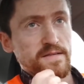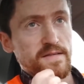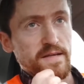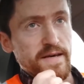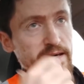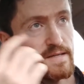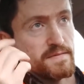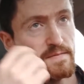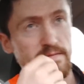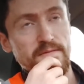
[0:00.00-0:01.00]
today,
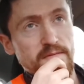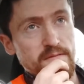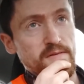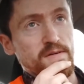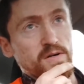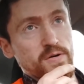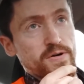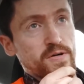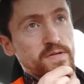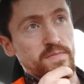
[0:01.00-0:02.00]
oh,
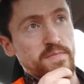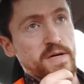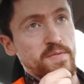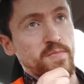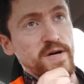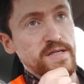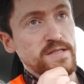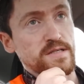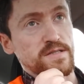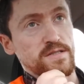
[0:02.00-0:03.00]
you're on minimum wage
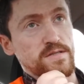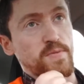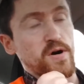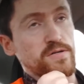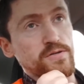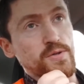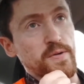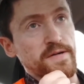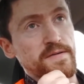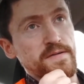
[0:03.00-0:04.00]
because it's parcel
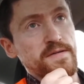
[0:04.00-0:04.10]
sorting.